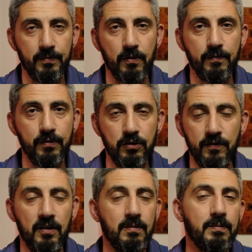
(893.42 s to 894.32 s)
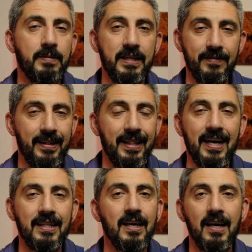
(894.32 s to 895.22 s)
Fujifilm, but even
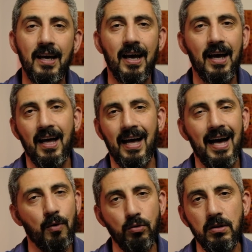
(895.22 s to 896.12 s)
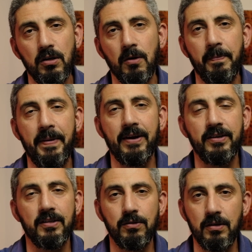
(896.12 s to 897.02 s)
then, I wouldn't compare
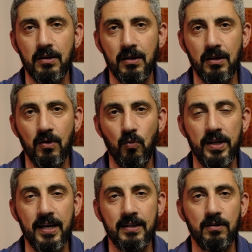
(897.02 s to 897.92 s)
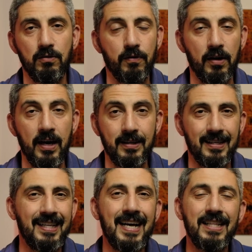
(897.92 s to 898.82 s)
it to the 100 to
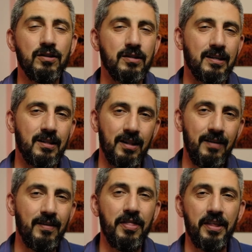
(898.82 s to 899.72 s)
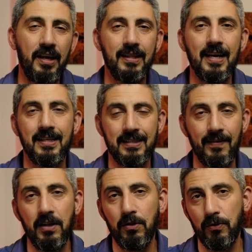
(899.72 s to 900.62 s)
400. And I don't even think that the
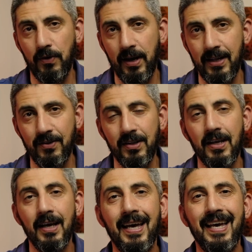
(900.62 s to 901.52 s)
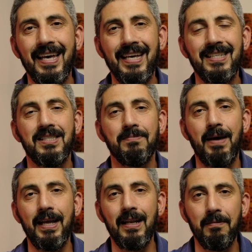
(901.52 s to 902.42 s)
70-300 is
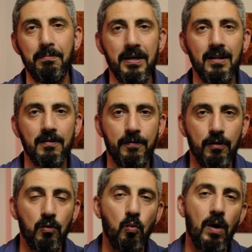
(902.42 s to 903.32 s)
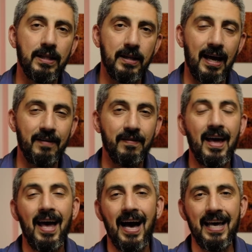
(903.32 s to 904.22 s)
mainly built for wildlife.
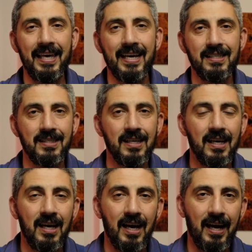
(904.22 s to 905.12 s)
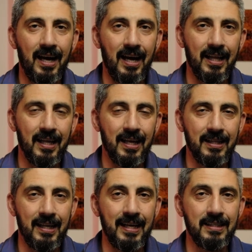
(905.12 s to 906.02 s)
I guess
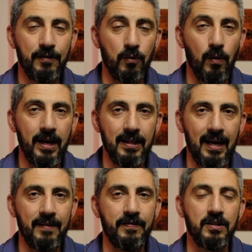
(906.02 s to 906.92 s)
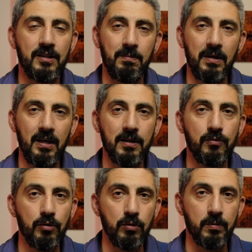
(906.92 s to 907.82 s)
the lens for wildlife is going to be the
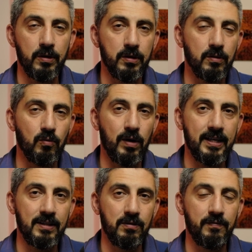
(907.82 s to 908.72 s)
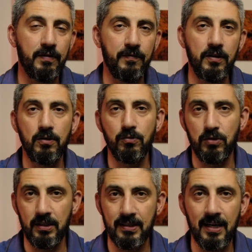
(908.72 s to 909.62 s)
rumored 150 to
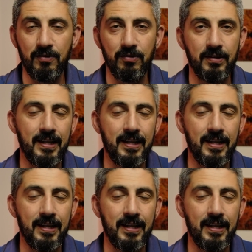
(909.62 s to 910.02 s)
600.